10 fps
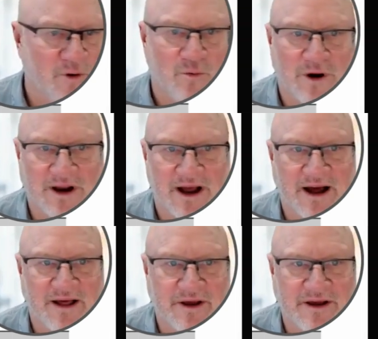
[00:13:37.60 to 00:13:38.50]
What
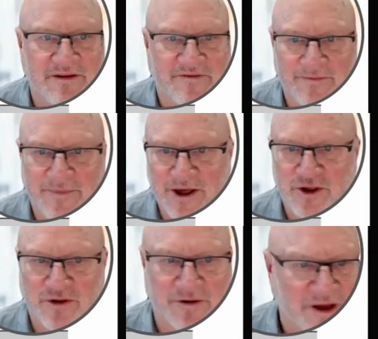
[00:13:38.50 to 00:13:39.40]
other
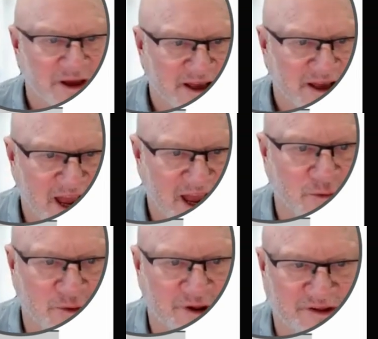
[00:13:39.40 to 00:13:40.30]
information
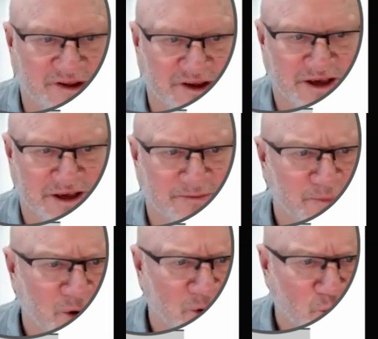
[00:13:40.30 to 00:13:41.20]
can we see?
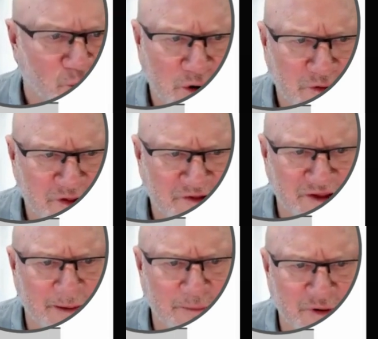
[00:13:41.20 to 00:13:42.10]
What do these
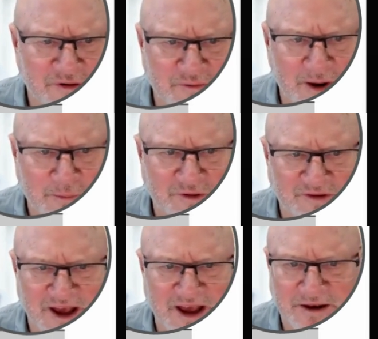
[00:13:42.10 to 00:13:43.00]
numbers
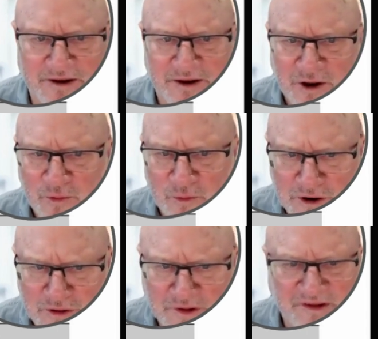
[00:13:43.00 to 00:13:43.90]
represent? What
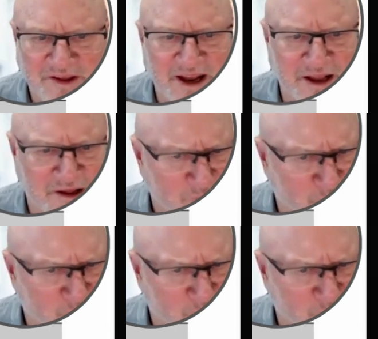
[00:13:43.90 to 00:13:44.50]
are these headings?